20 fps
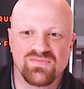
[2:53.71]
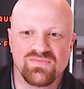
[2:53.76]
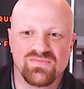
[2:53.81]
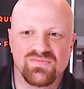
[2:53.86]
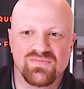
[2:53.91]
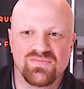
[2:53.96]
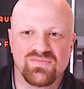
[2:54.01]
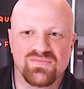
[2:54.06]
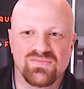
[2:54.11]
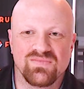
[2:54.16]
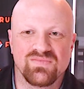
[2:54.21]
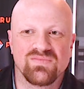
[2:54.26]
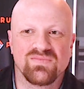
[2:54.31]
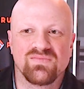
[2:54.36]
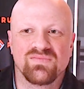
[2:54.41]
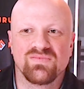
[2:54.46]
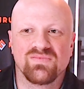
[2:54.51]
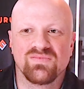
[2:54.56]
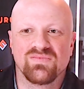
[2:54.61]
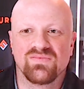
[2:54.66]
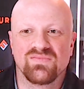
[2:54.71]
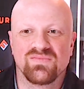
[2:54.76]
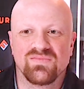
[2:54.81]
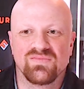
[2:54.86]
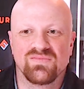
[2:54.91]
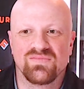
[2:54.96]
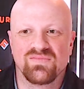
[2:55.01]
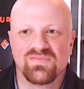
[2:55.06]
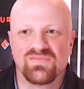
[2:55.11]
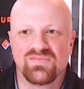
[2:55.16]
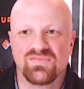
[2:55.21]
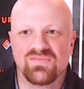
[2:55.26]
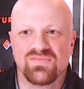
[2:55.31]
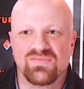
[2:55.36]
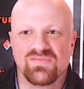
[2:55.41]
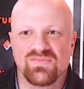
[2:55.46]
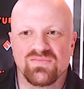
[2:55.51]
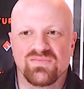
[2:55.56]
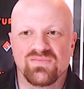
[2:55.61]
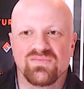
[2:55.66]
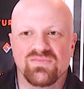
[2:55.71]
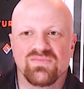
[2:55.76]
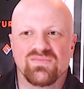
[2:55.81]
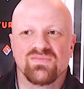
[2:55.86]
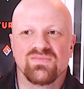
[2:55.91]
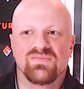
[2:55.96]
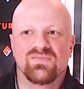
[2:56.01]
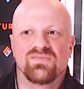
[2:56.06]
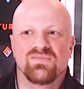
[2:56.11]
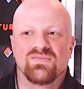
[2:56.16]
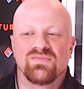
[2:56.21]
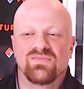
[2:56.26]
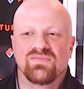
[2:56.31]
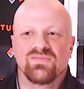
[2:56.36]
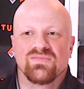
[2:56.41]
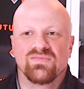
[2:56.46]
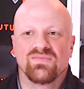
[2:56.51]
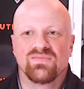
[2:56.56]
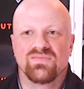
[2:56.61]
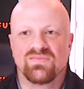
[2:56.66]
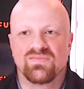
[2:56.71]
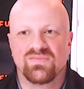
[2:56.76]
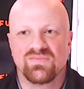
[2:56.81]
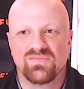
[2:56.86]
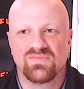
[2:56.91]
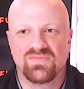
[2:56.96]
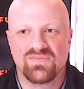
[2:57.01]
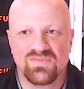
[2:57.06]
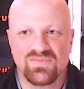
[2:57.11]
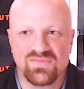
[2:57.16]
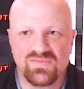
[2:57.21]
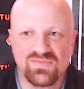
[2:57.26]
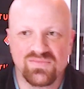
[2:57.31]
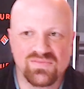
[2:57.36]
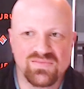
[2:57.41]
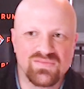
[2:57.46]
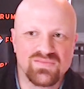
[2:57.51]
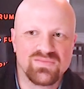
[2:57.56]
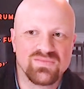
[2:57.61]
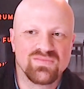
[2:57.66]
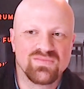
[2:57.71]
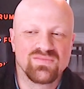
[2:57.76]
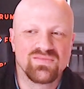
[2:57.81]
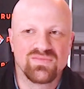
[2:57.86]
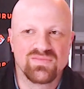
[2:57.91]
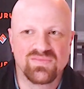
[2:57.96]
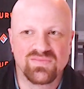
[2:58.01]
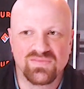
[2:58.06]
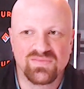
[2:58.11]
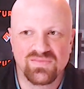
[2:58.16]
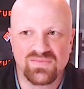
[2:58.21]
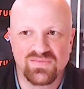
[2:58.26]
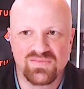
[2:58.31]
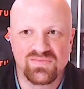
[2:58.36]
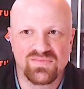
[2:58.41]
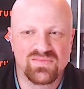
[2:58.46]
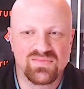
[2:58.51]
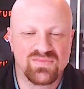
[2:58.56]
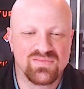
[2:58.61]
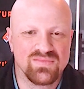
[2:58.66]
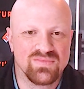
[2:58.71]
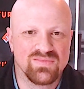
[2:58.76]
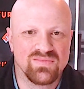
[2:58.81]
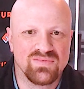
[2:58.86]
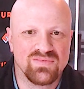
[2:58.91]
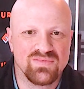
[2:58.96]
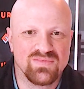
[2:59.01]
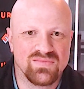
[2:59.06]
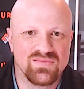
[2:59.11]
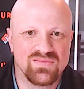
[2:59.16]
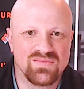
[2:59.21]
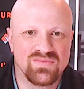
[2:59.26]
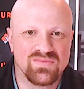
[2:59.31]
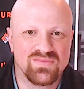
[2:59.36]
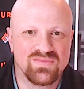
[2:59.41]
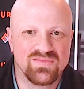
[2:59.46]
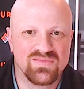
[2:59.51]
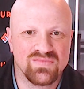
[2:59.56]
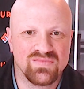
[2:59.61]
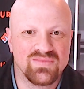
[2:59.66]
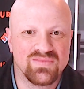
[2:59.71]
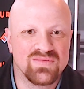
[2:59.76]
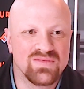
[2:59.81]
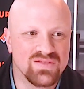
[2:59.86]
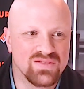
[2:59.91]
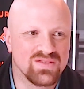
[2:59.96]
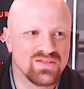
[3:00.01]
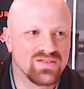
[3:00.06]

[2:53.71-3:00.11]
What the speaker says: The person shown says nothing.